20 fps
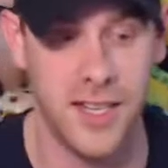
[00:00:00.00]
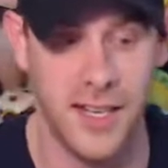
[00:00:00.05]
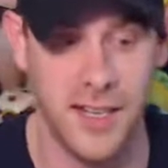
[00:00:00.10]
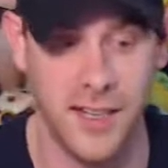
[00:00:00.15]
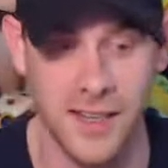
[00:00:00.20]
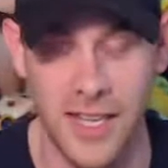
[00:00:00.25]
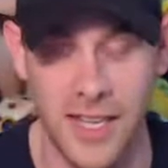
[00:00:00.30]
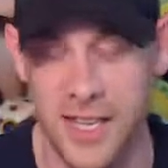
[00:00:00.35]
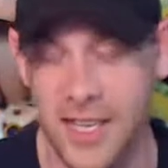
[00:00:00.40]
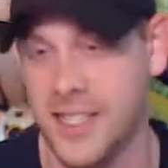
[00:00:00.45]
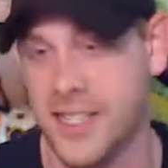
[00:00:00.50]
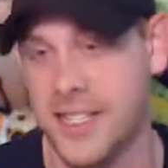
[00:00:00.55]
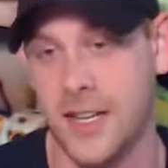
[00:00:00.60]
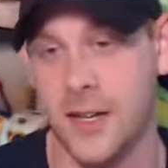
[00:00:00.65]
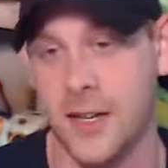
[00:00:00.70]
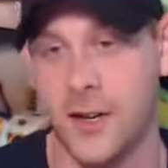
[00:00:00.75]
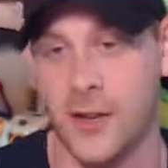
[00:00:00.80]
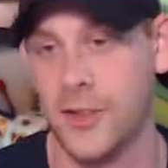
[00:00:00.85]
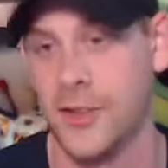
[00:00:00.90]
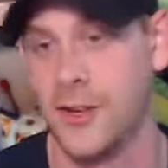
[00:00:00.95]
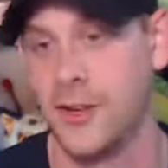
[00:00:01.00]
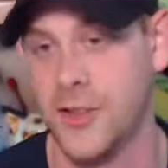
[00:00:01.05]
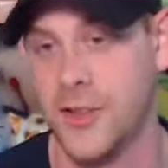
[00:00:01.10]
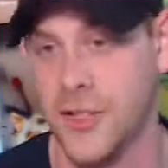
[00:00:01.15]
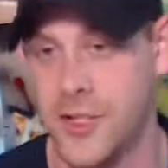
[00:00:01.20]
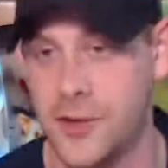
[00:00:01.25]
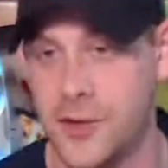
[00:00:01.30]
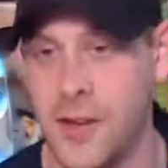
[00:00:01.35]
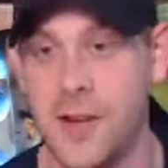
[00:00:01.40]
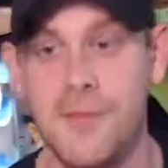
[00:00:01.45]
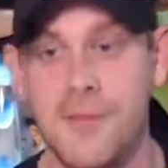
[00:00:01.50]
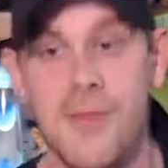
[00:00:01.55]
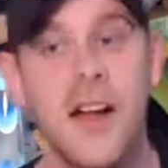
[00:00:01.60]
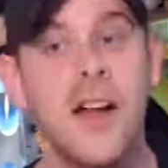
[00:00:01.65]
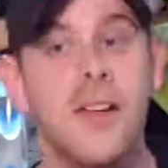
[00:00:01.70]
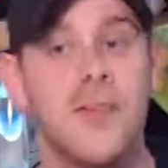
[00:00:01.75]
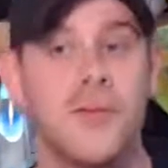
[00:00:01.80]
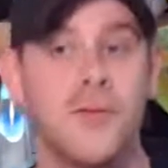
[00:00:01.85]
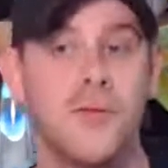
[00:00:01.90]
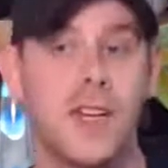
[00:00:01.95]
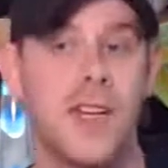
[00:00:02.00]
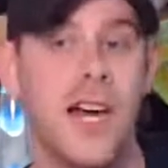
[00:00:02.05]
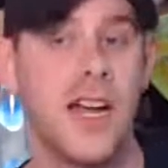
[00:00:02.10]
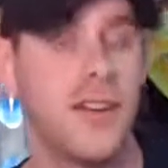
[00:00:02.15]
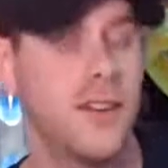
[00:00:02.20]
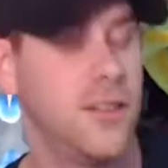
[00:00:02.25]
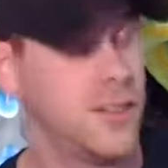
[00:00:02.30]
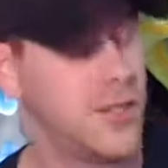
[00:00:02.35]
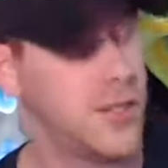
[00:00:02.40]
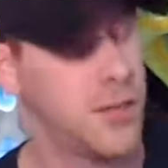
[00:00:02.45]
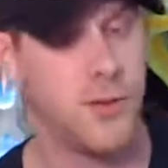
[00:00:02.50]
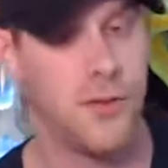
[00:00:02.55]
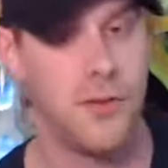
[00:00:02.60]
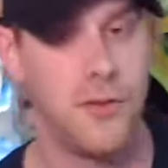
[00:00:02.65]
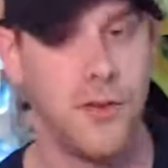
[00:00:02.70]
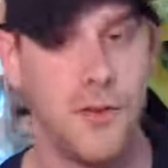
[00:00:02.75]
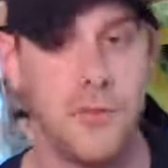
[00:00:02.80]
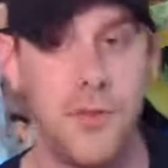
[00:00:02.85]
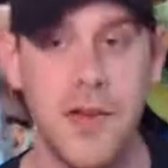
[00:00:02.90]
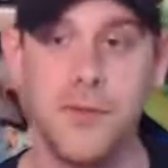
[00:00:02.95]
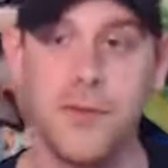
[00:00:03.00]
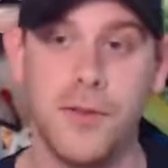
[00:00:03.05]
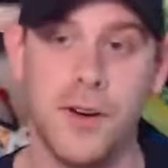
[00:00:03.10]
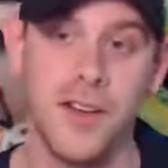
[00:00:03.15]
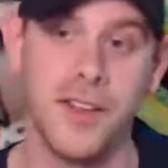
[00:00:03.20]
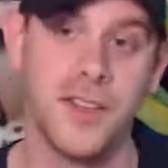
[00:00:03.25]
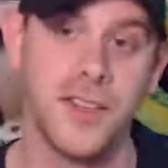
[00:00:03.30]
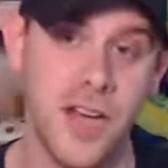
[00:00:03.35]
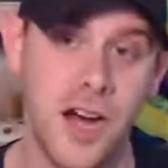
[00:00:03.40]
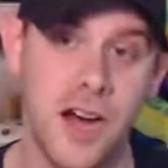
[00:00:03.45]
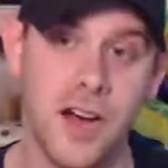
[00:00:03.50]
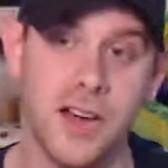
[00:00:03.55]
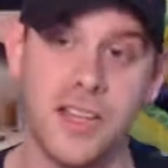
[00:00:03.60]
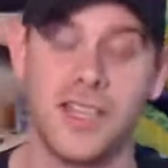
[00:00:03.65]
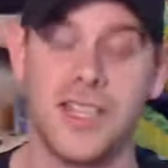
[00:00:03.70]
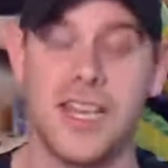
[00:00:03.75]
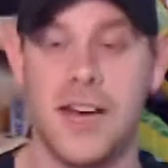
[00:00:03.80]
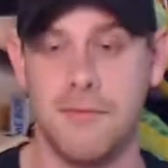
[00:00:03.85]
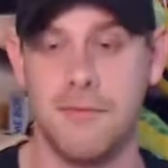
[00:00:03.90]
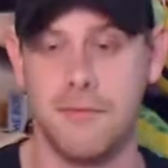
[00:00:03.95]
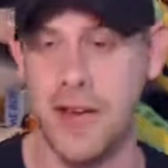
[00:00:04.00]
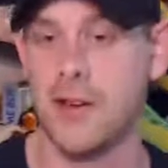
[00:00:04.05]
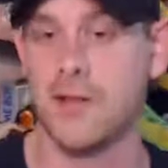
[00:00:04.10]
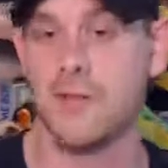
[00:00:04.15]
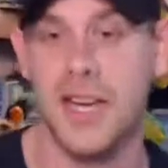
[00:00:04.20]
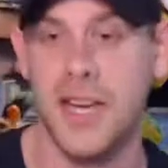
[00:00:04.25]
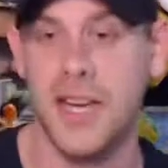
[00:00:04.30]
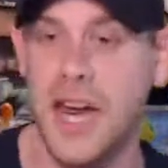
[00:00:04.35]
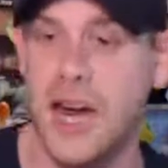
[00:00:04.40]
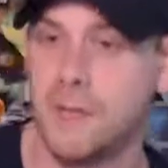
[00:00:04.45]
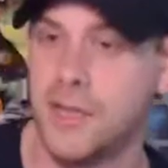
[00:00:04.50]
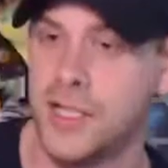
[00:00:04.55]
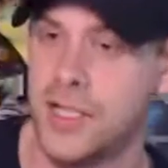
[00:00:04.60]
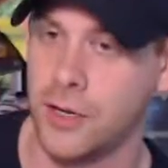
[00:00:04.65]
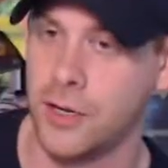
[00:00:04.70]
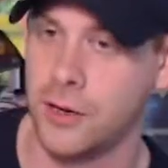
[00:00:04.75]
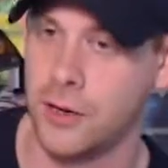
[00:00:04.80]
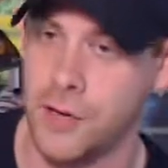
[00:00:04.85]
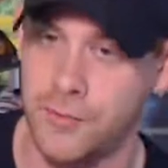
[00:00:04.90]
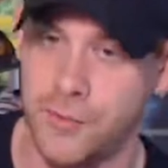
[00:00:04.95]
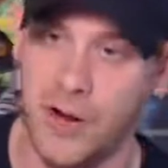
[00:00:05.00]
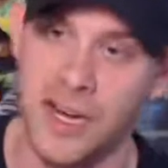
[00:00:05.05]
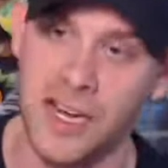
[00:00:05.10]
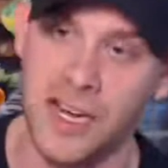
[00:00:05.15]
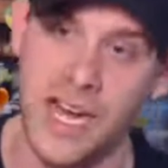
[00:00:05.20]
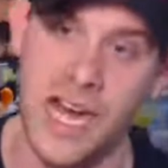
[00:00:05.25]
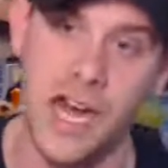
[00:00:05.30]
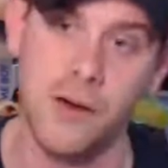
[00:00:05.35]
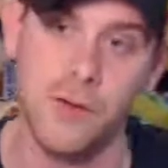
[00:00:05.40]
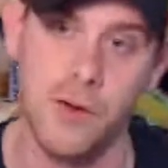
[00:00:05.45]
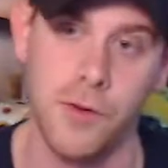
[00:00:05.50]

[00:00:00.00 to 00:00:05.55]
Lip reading: Like I said earlier in the stream, we got 2 or 3 people on the docket that may or may not be showing up right now.